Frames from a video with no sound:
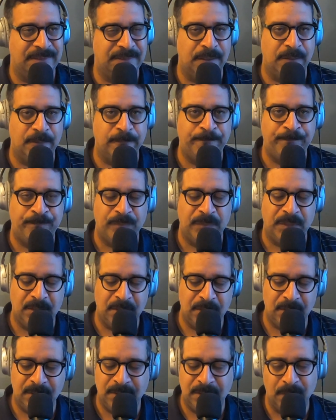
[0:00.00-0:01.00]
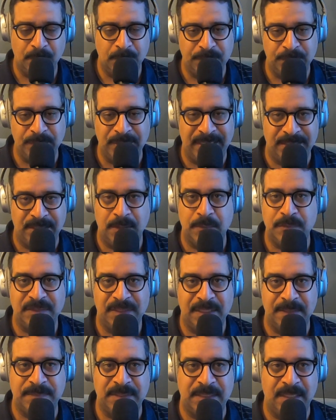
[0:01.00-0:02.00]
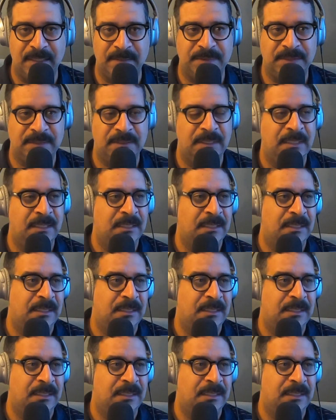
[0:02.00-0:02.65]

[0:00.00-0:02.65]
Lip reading: So don't do that. Don't skip steps.